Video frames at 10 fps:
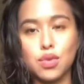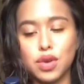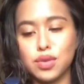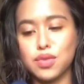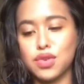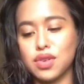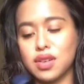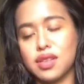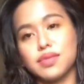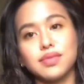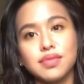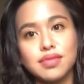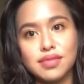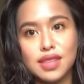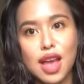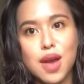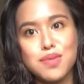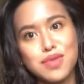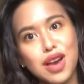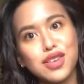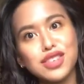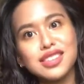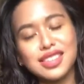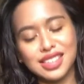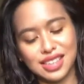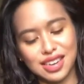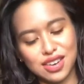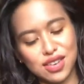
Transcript: One more powder to set it